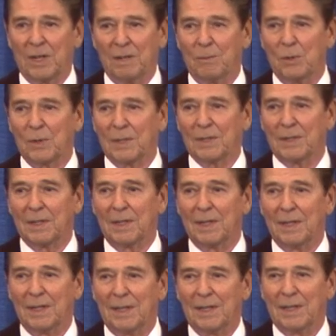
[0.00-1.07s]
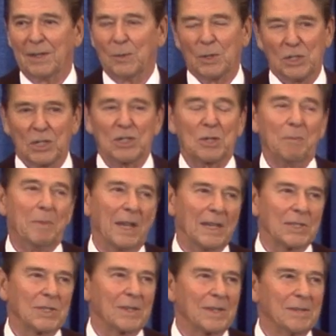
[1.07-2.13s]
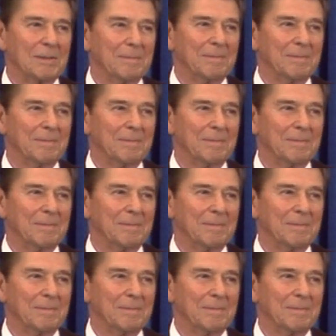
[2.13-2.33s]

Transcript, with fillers: anymore. We're just the best."